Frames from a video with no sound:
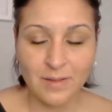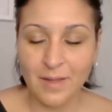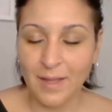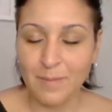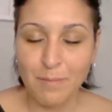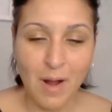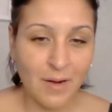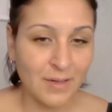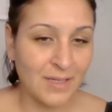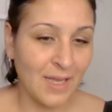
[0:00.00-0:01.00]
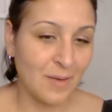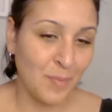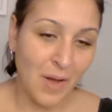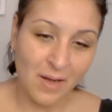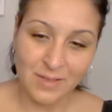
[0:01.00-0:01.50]
Mark
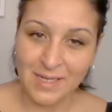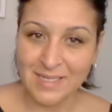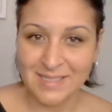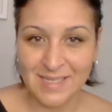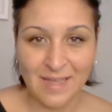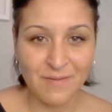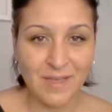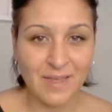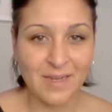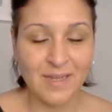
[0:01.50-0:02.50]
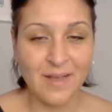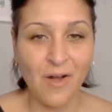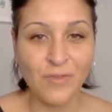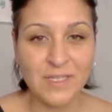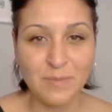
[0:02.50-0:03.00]
and Paula and David.
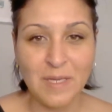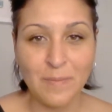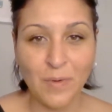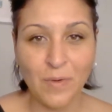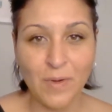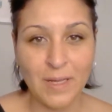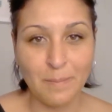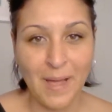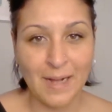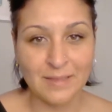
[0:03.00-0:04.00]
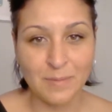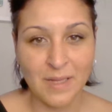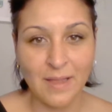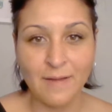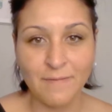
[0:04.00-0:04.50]
All these people impacted
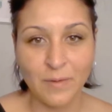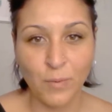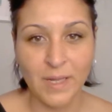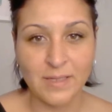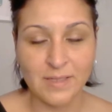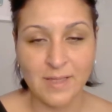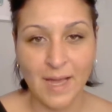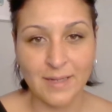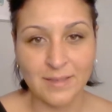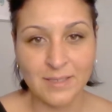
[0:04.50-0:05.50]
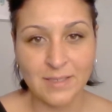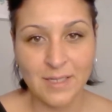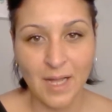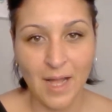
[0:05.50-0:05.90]
my life in ways that